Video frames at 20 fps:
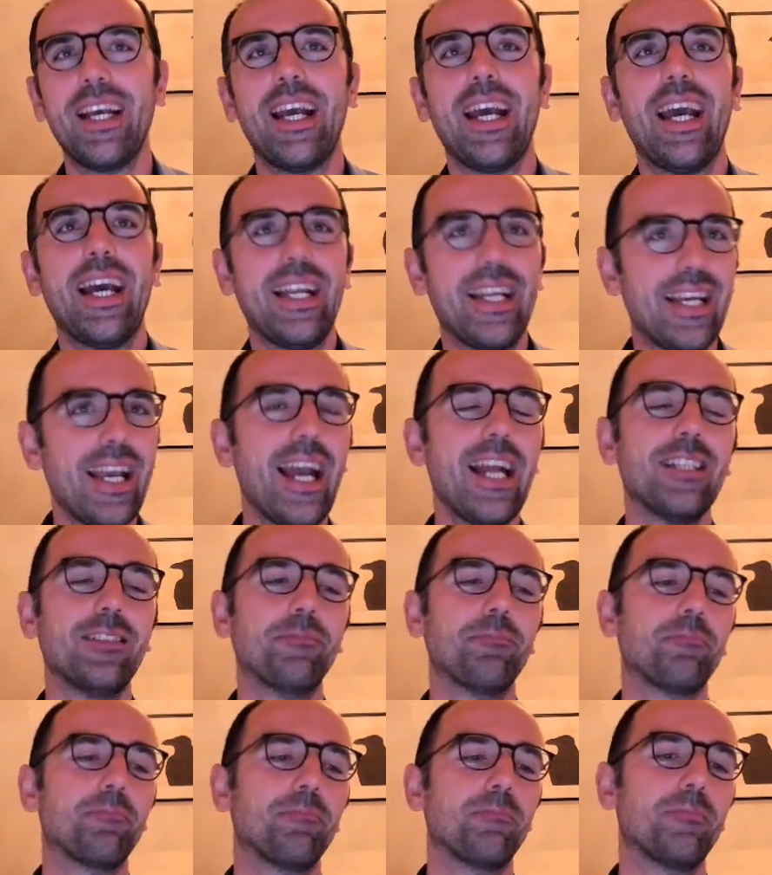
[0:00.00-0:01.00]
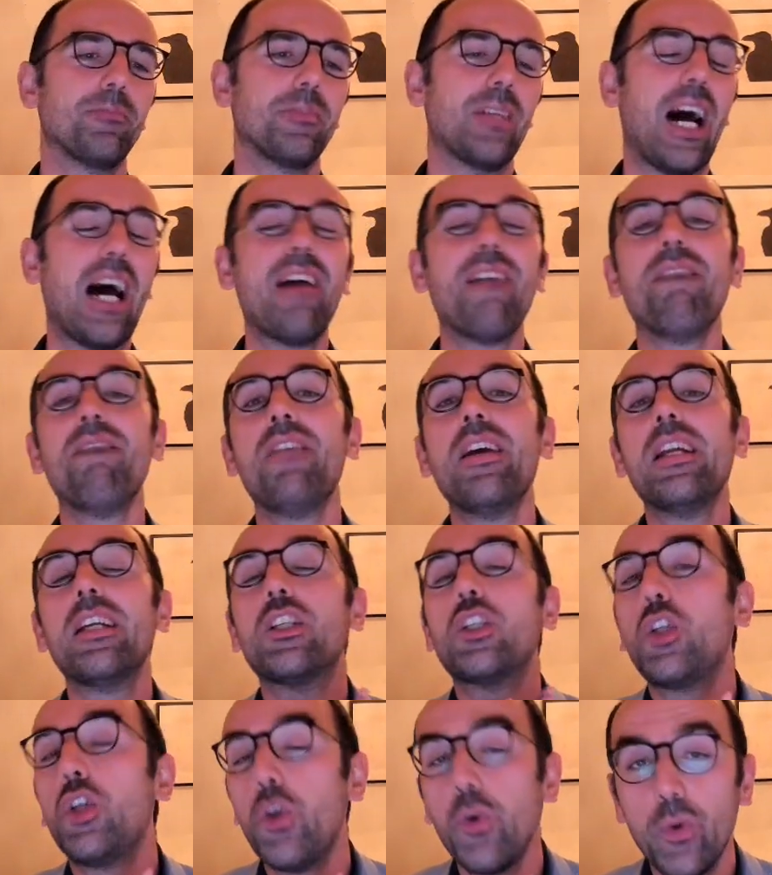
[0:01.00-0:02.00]
And again, I'm very
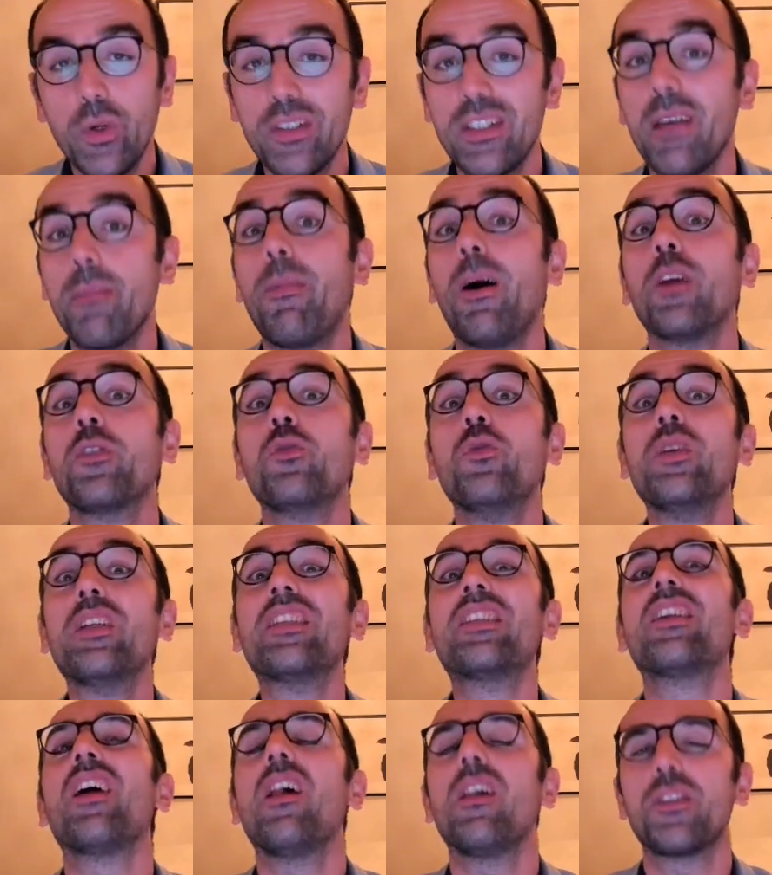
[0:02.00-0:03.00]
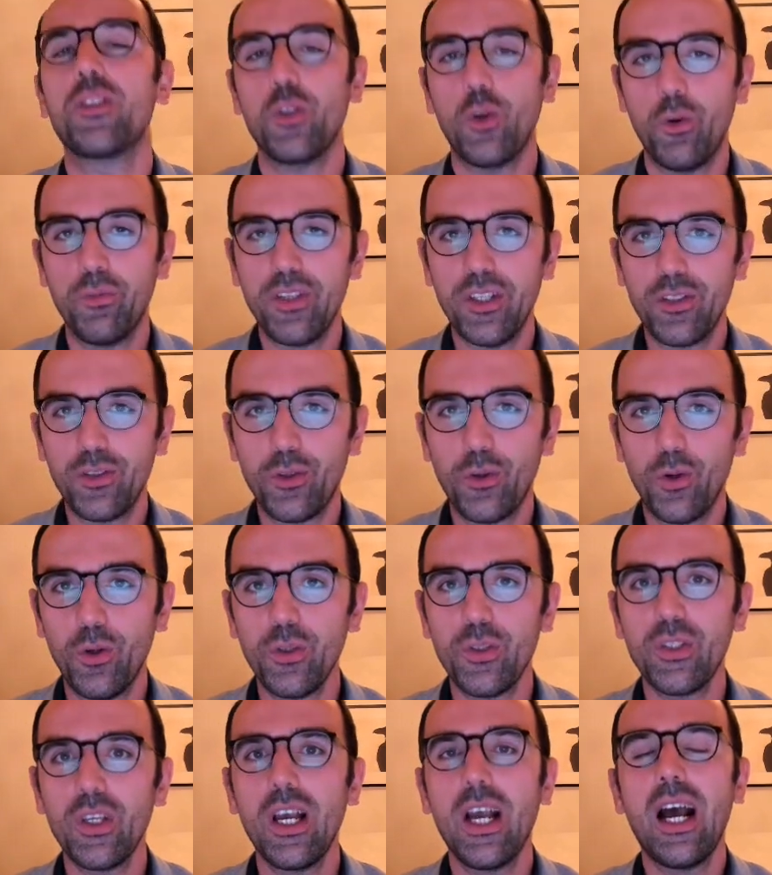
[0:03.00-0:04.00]
curious about the results of this
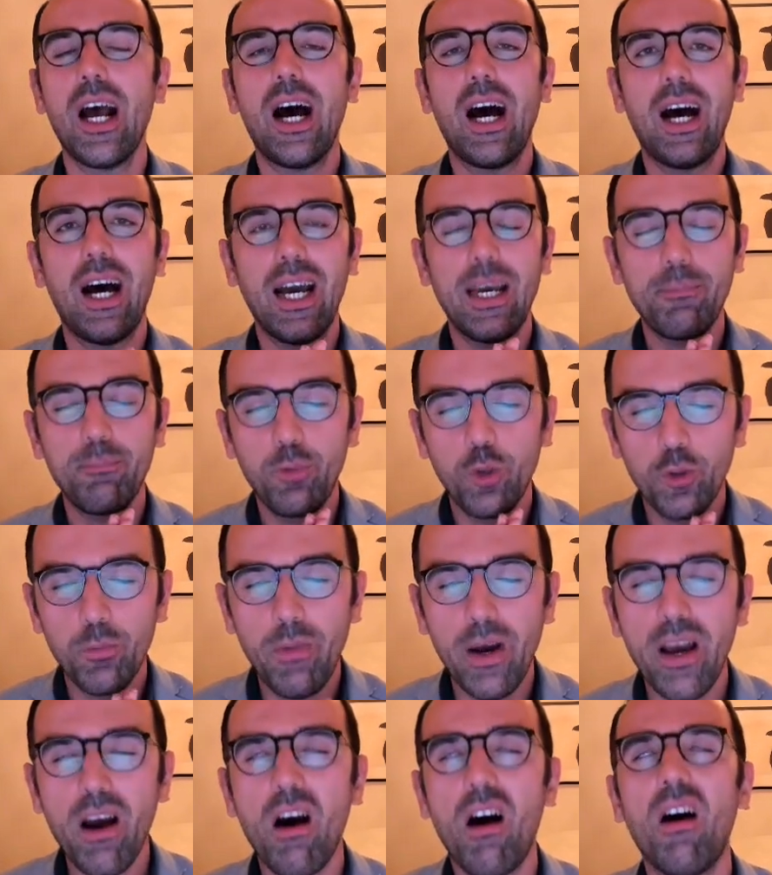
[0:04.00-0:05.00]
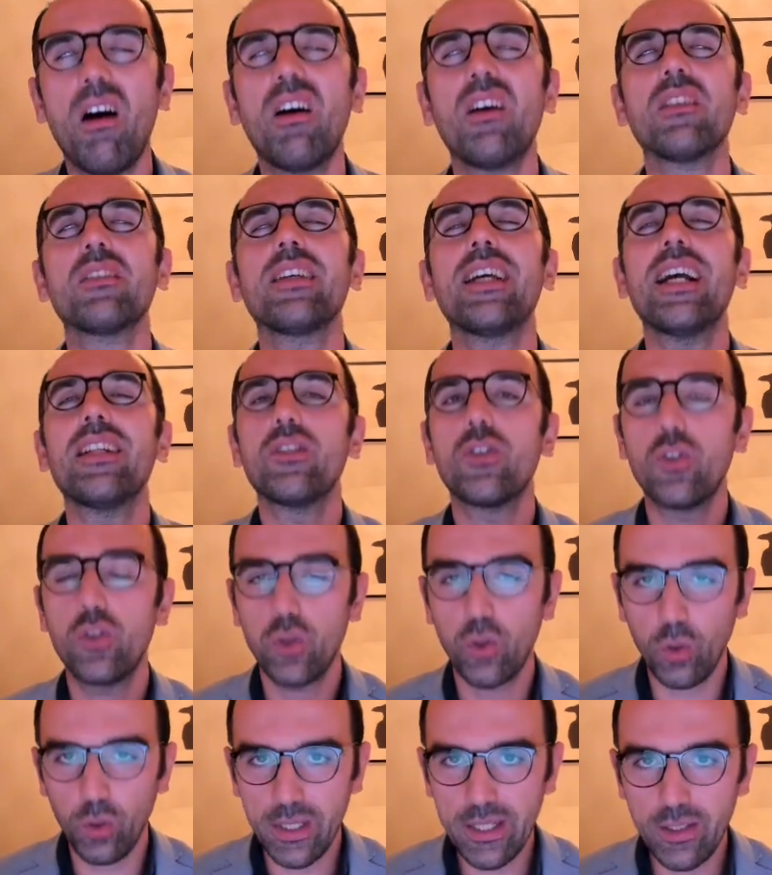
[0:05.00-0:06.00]
course. I put my heart and
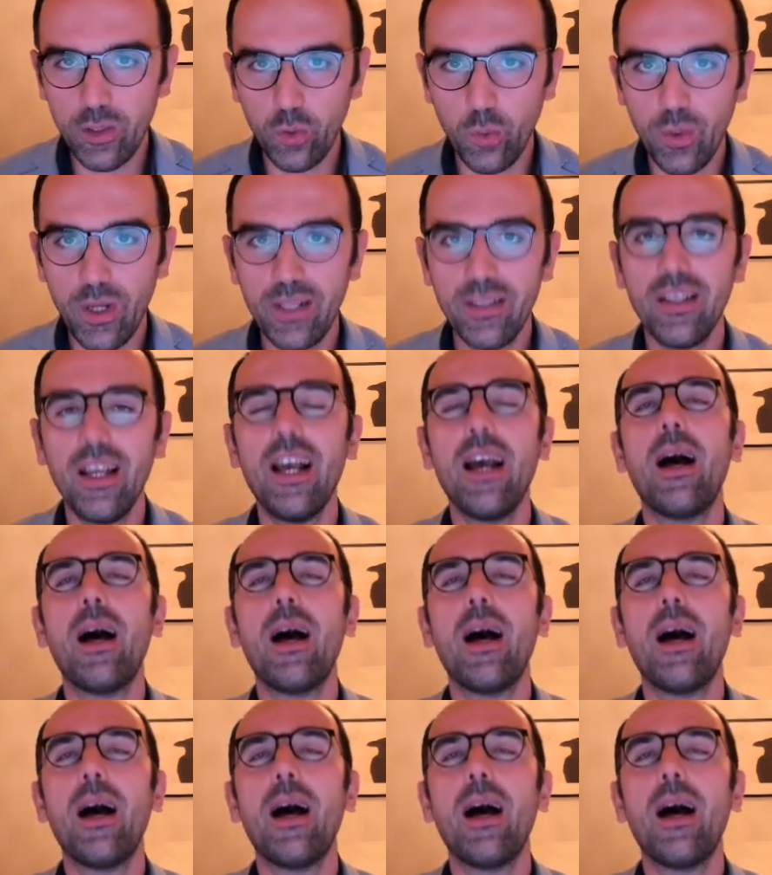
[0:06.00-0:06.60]
soul into it.